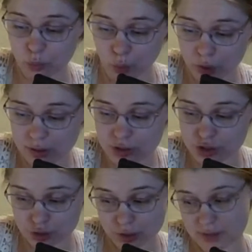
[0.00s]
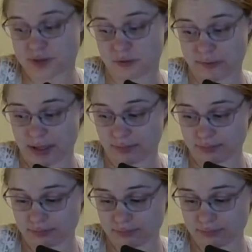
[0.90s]
you think work should
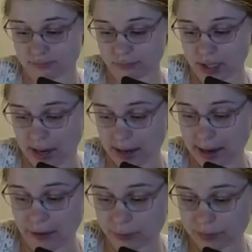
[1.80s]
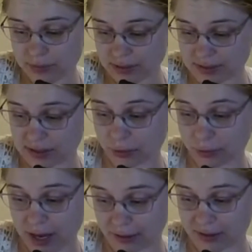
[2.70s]
intervene and help these
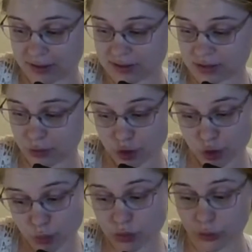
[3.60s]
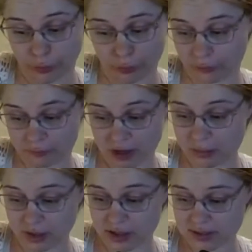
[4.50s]
single parents or dual earner
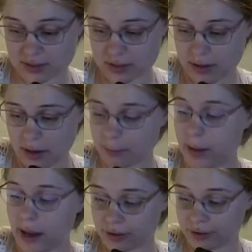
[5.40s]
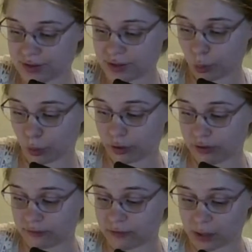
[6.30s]
families balance their
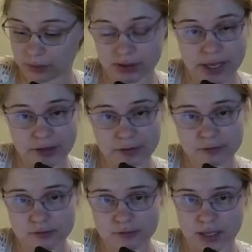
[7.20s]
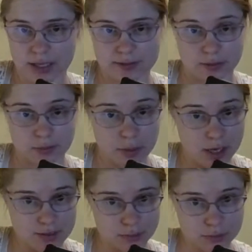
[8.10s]
work and family life? And is
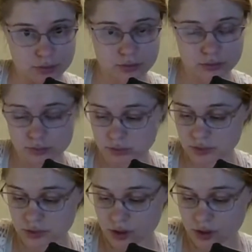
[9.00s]
it possible?